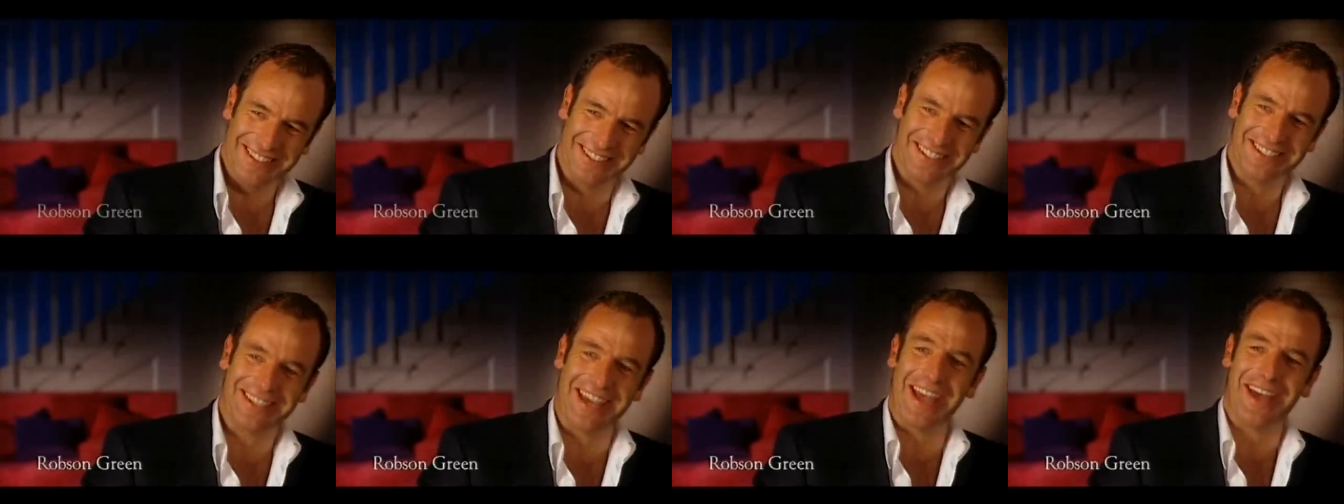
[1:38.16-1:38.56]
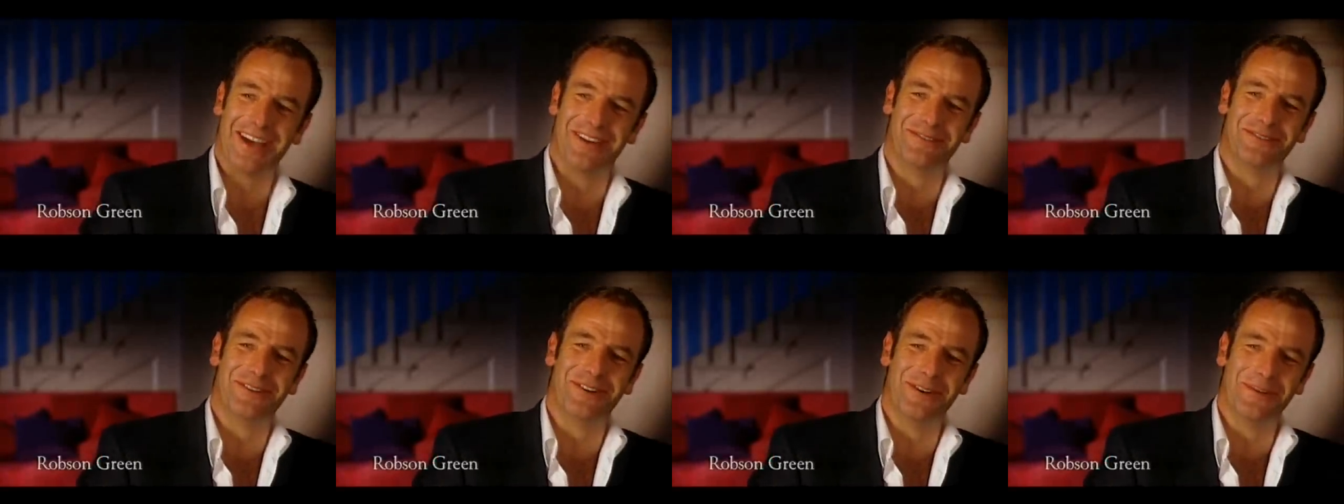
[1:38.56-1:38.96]
Get
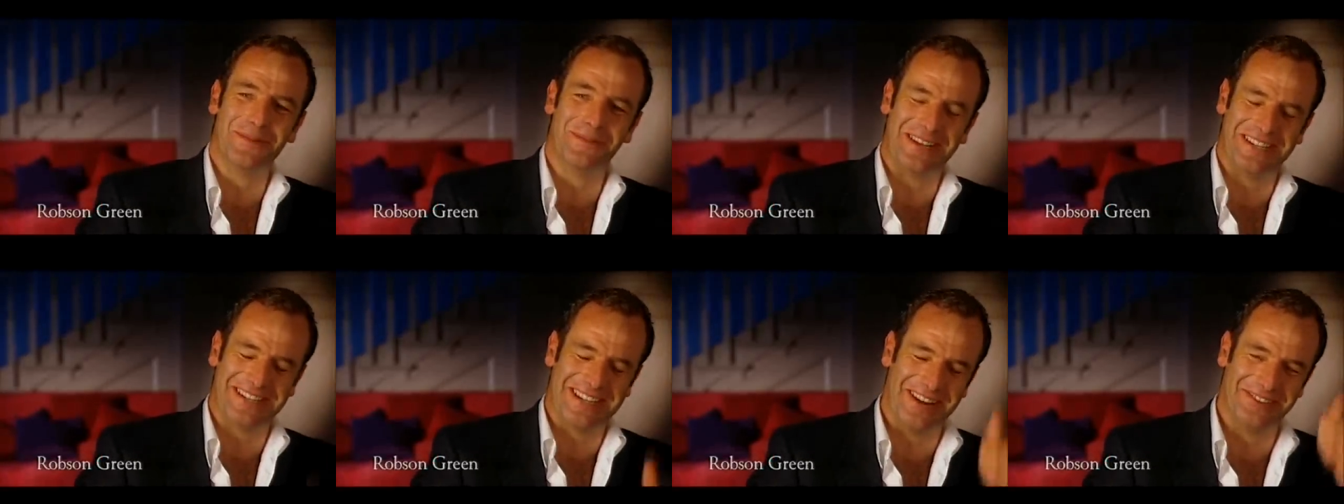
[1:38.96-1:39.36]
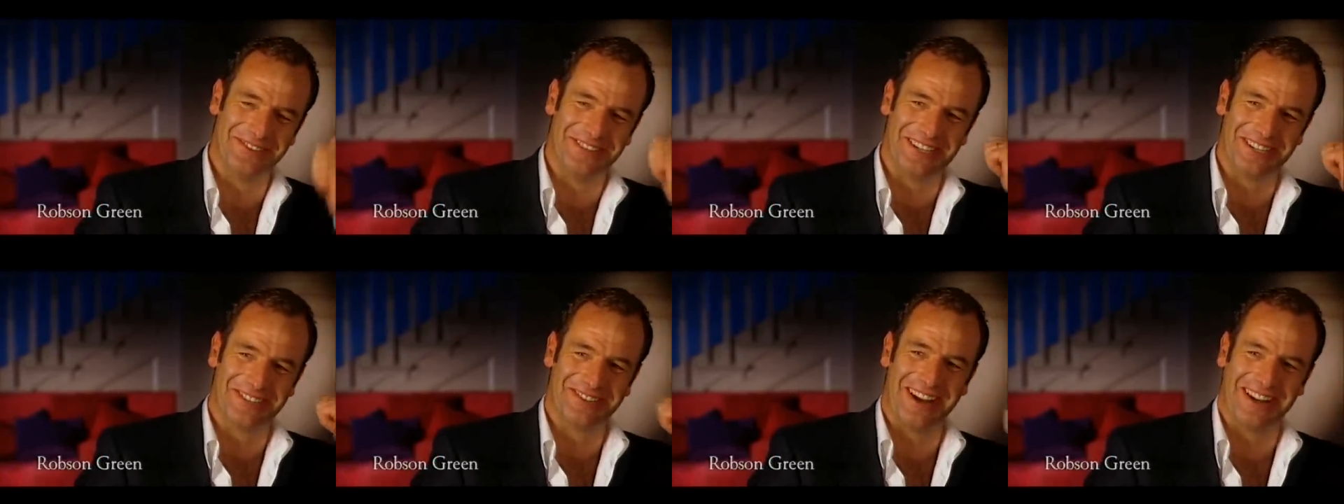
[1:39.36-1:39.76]
a ruby down
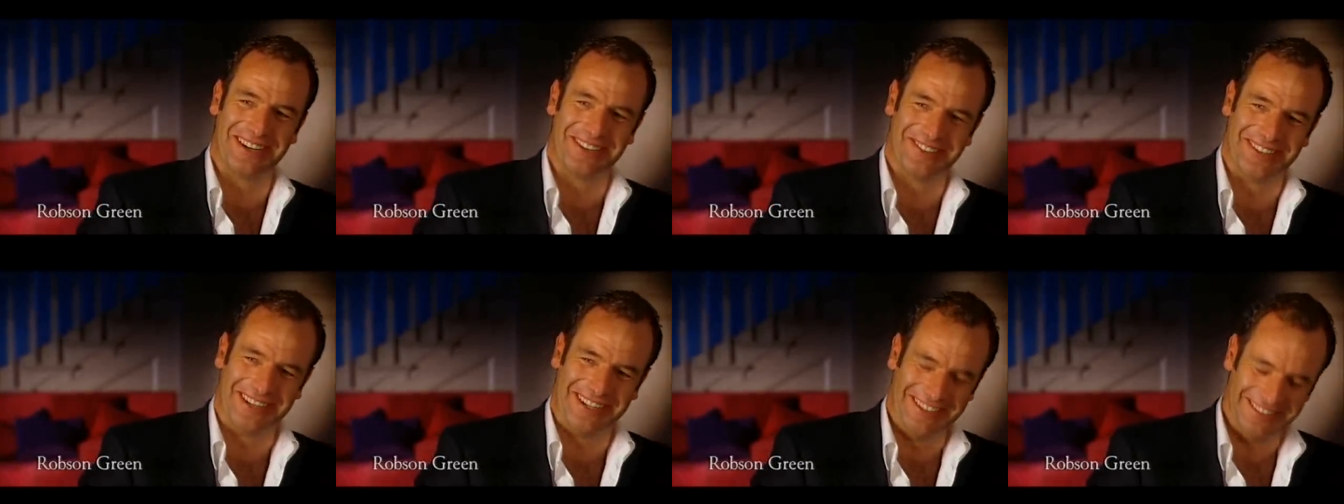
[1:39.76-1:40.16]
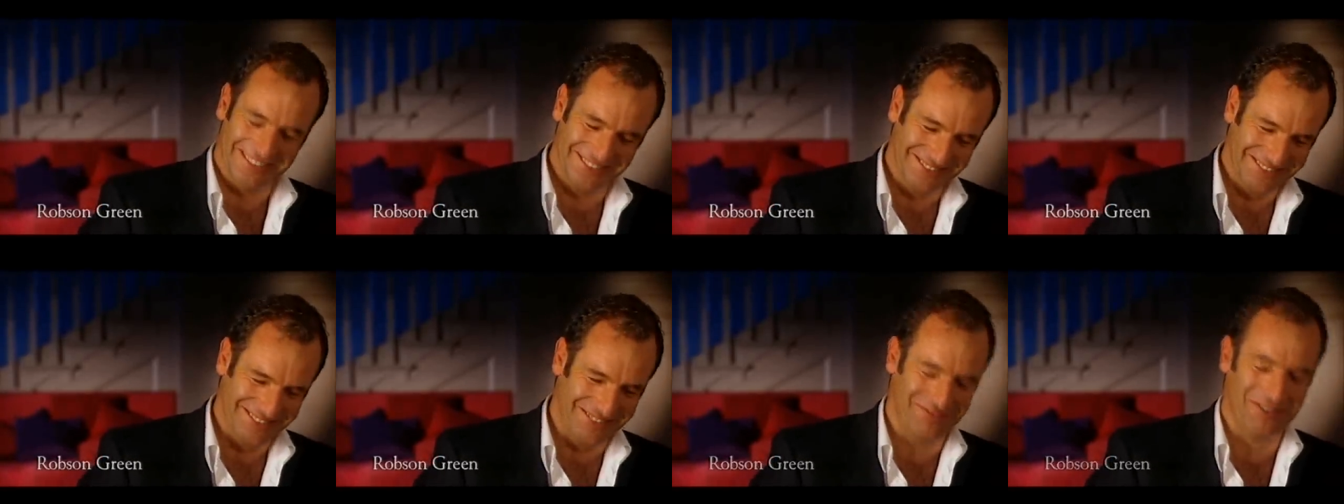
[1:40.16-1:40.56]
your Gregory.
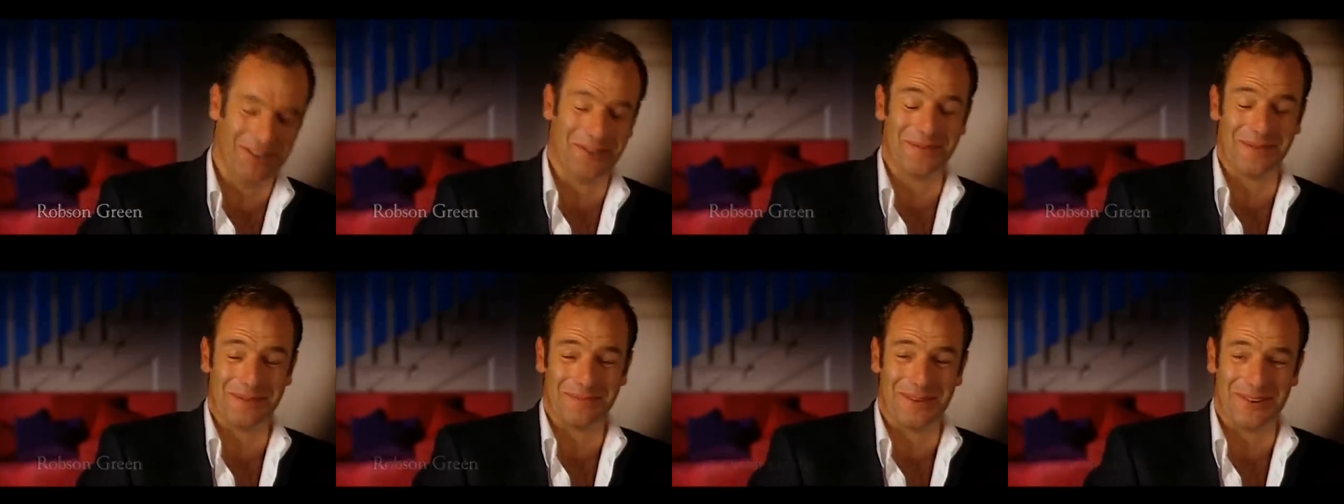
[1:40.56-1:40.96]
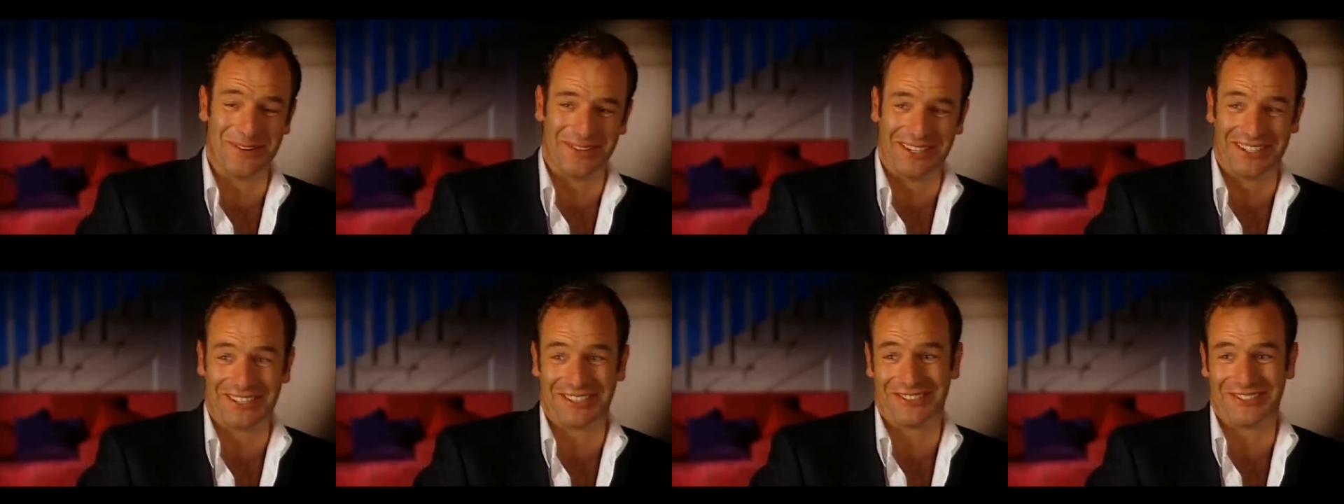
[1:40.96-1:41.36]
Ruby
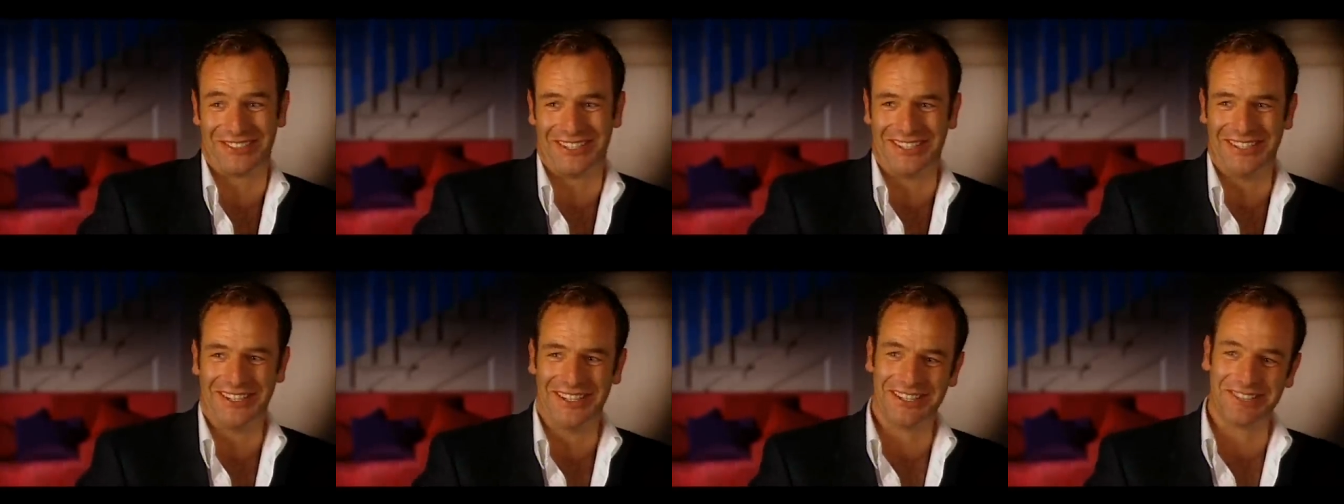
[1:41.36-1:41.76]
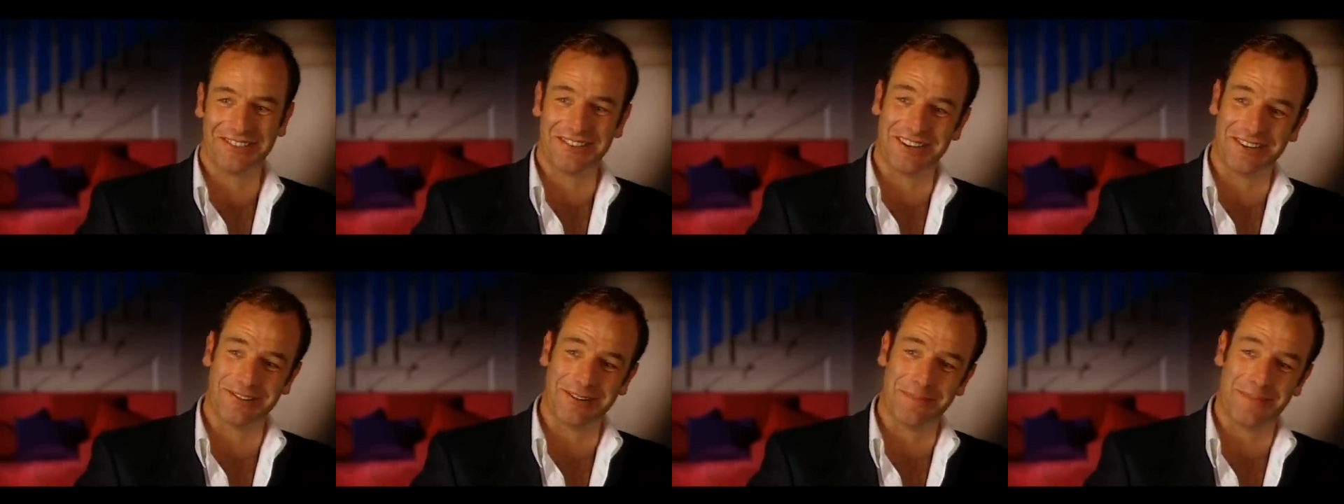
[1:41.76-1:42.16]
Murray, Curry, Gregory